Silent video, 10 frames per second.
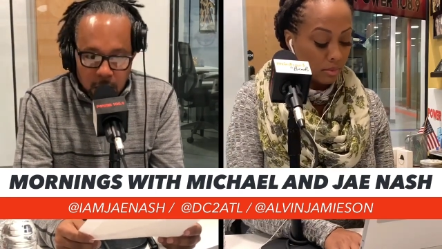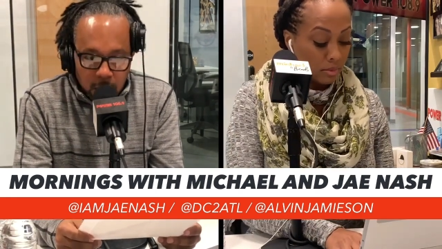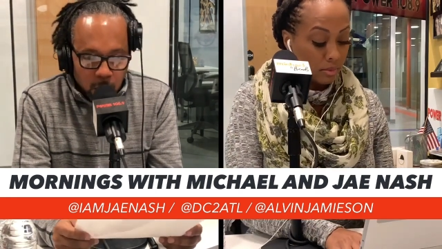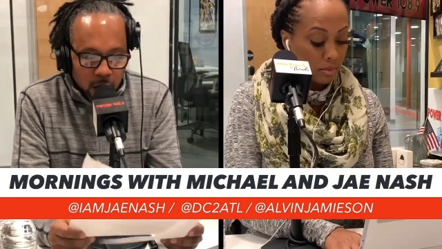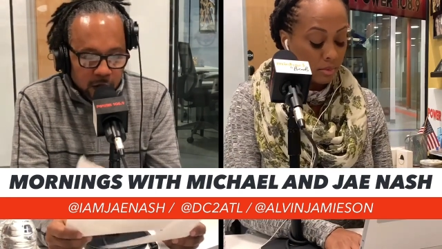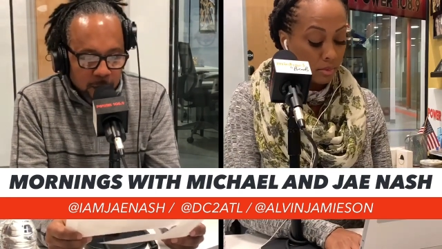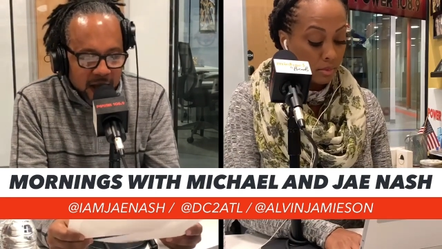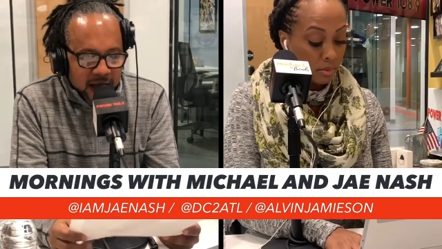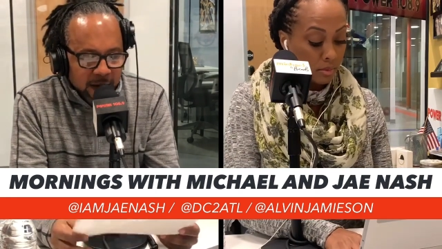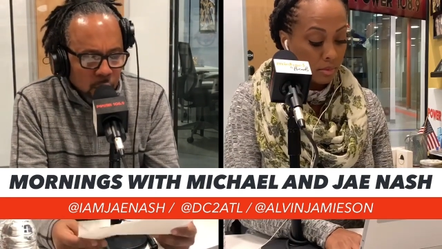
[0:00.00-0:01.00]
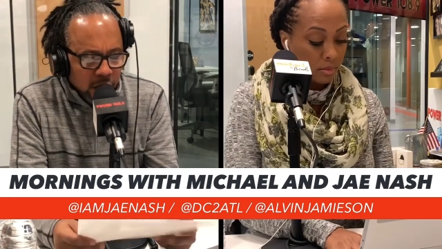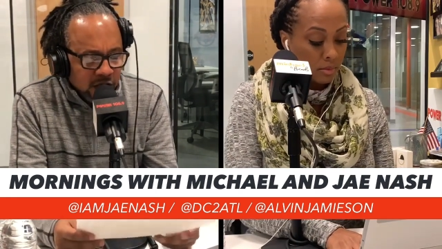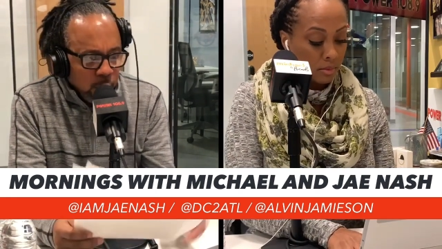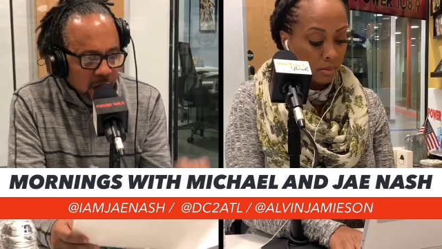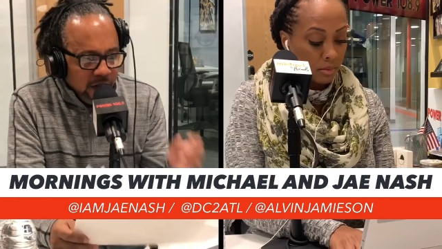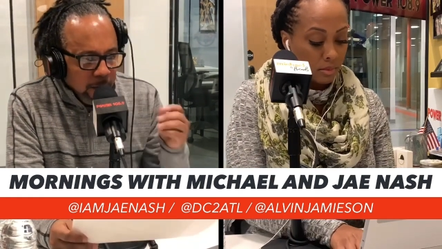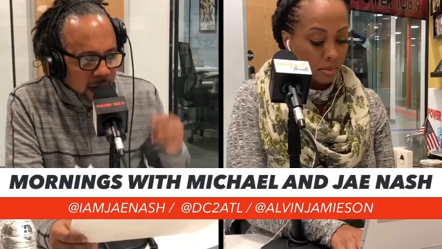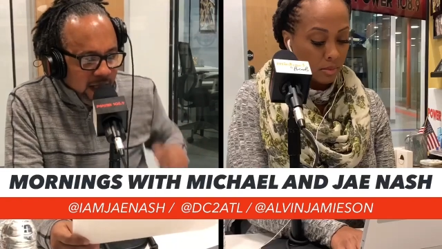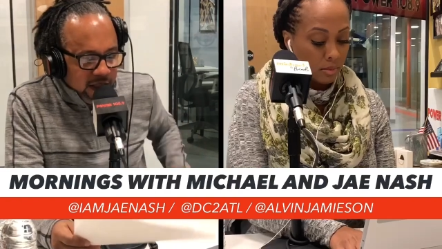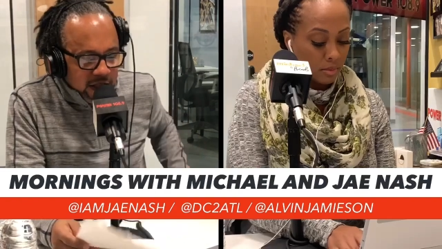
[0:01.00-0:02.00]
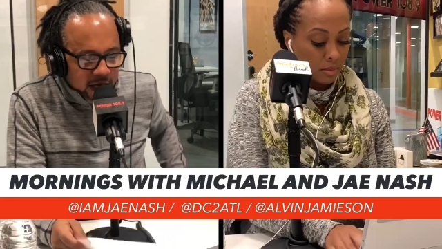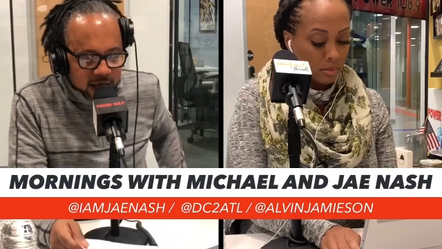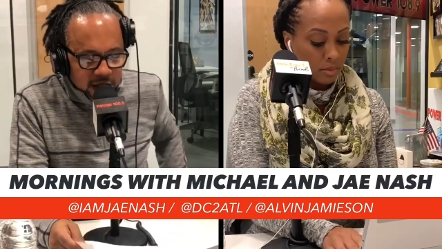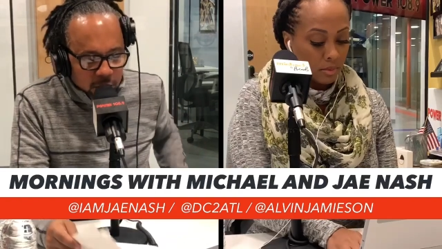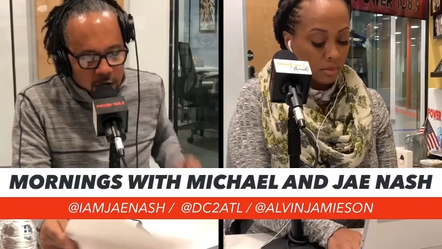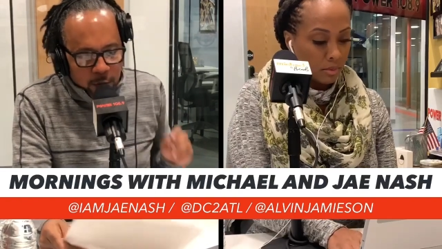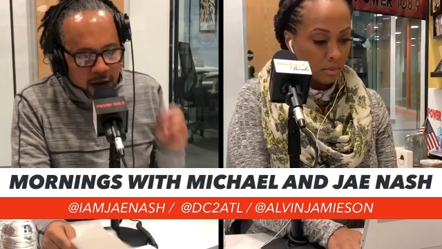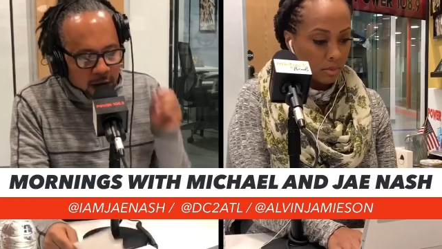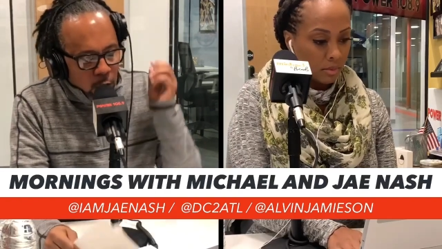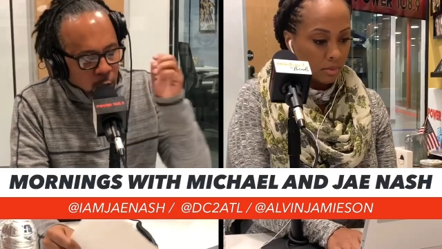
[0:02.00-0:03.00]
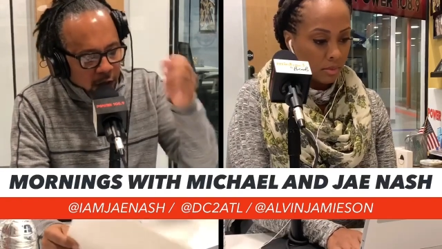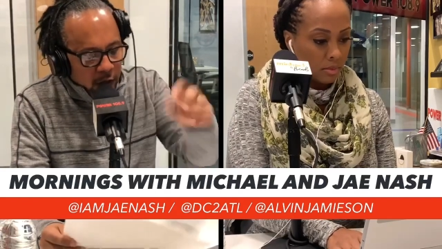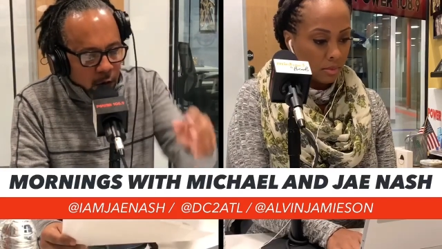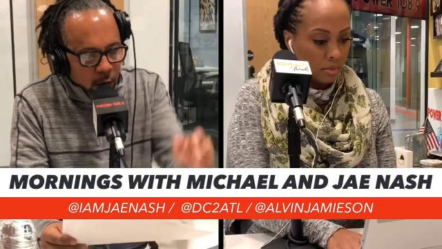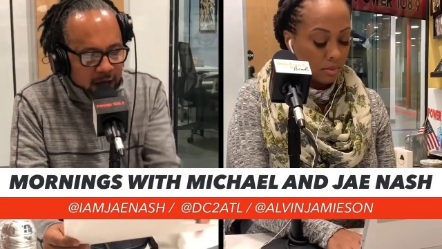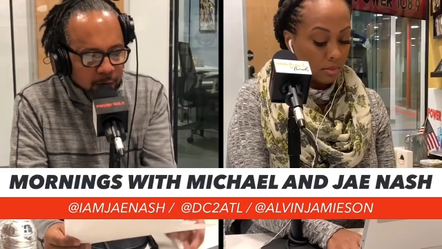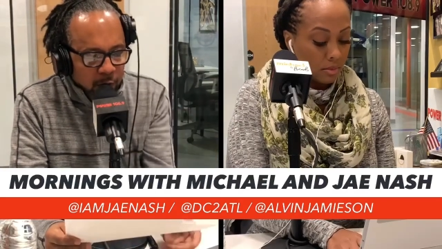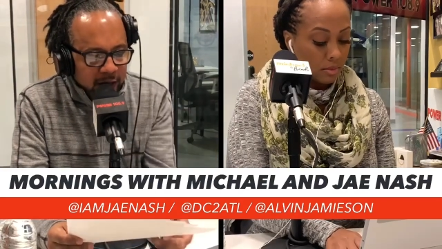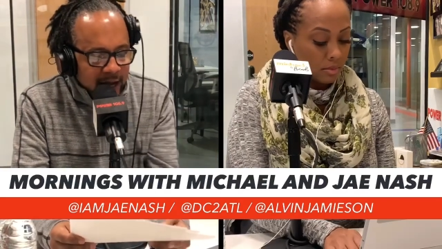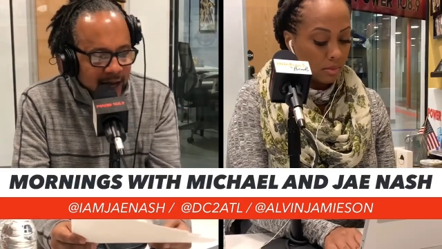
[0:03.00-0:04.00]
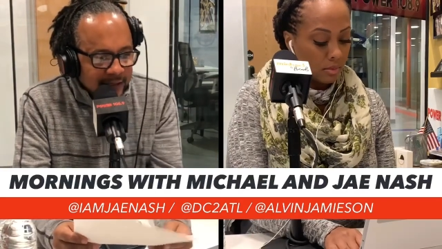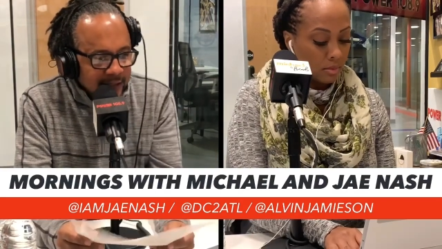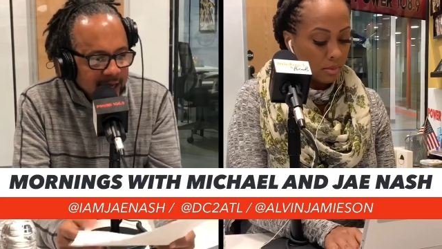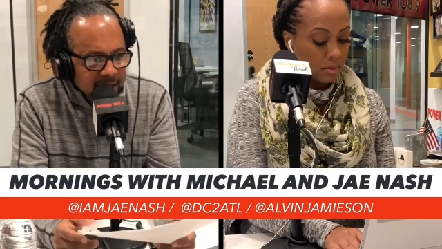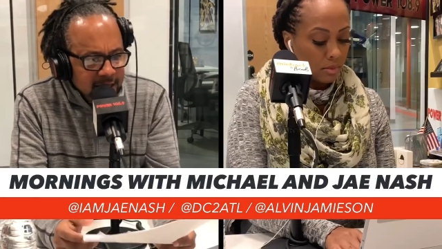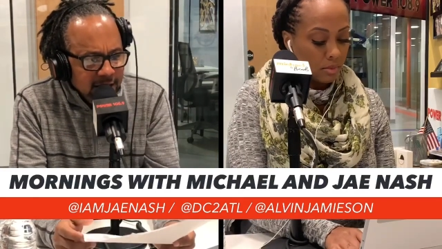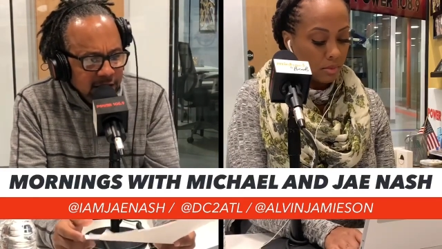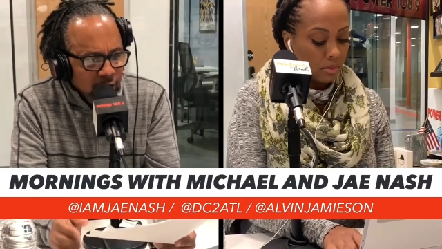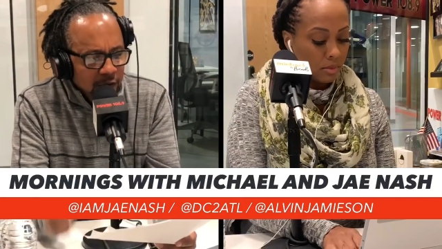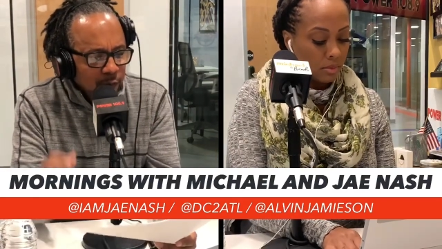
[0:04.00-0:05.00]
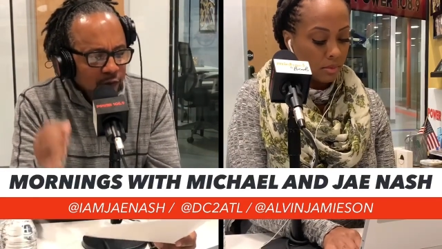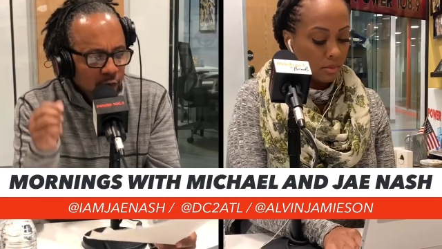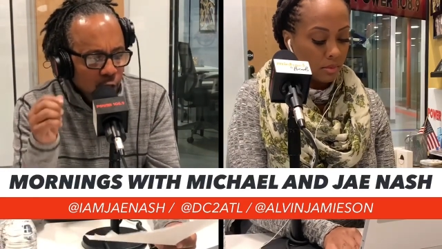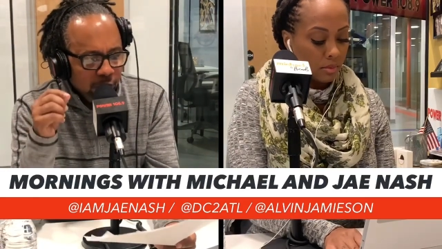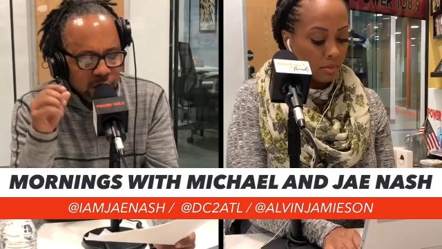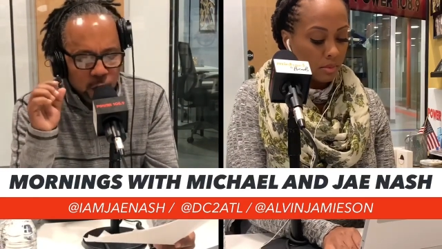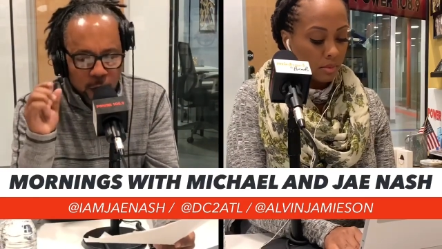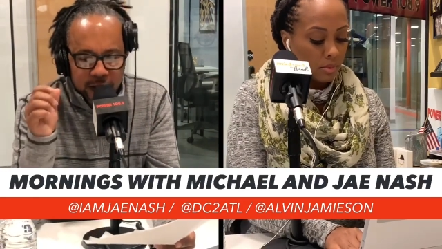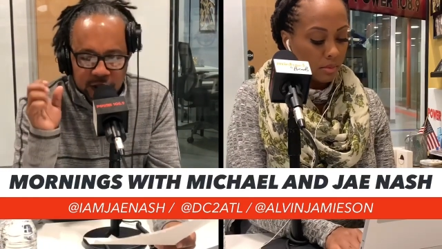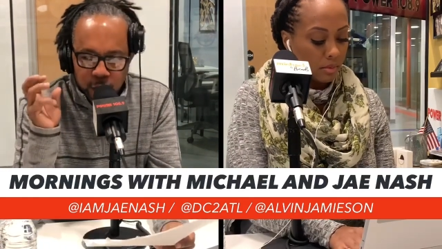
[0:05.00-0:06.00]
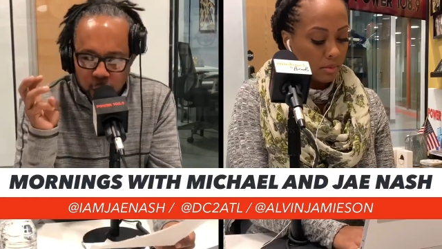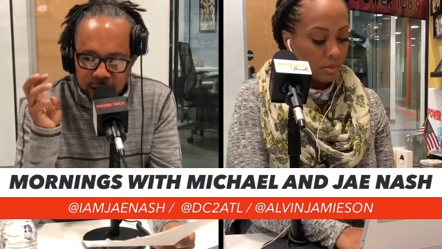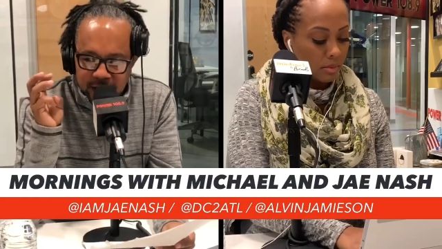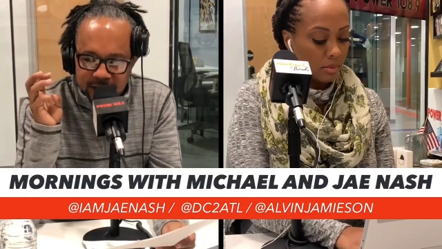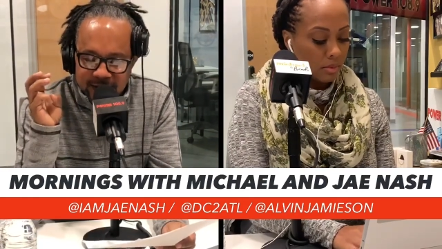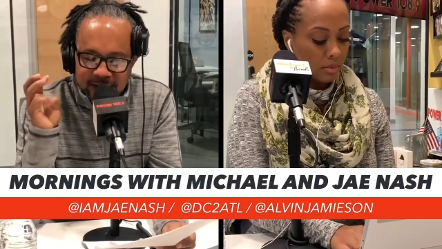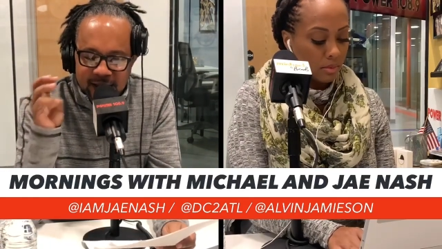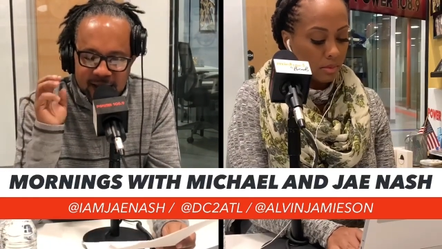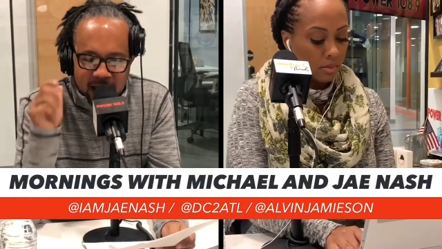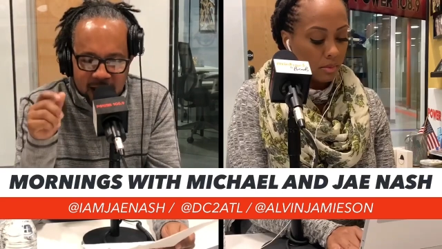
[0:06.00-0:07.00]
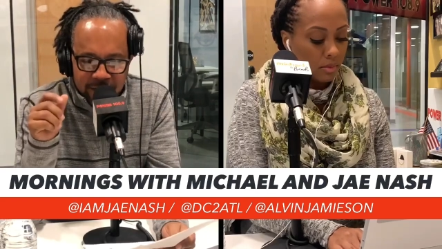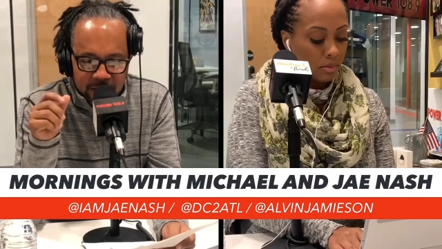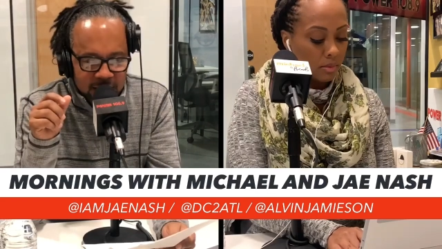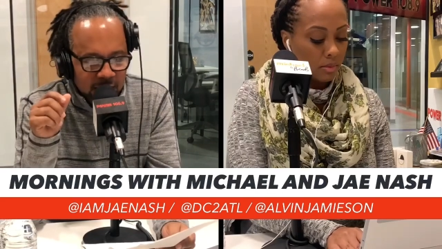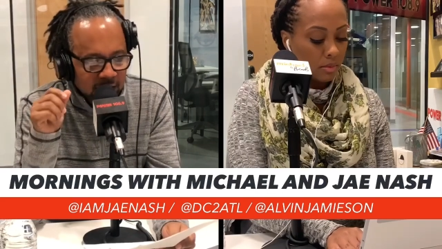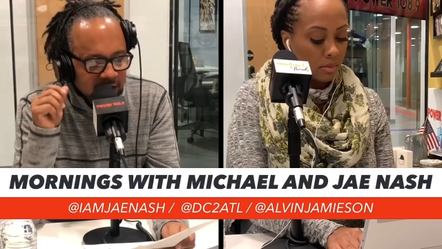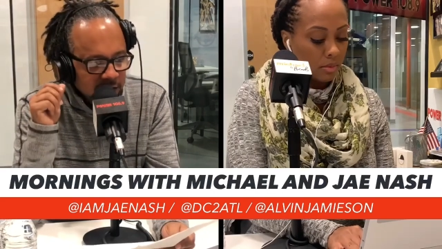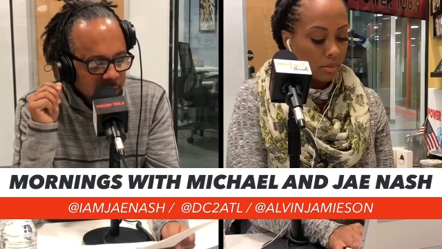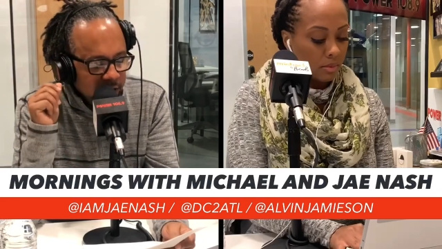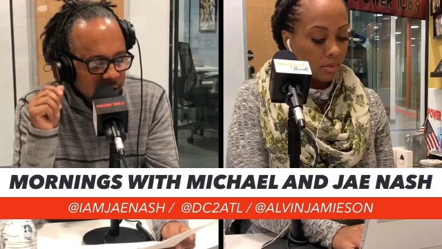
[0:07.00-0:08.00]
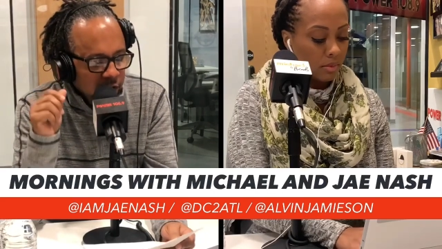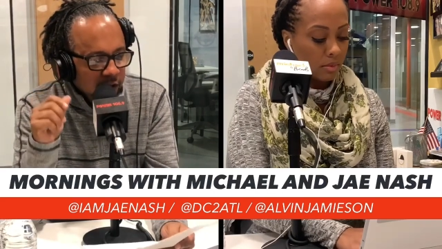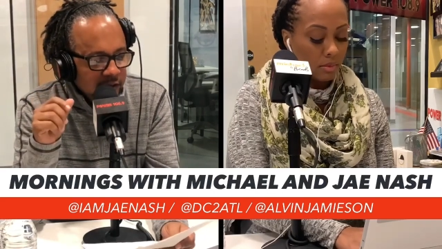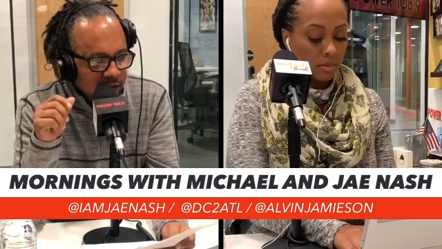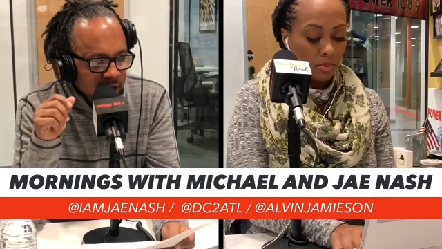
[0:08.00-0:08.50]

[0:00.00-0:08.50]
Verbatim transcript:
Speaker 1: Welcome back, mornings with Michael and Jae Nash right here on Power 108.9. Today is November 4th, 2020, the day after the election. But the crazy thing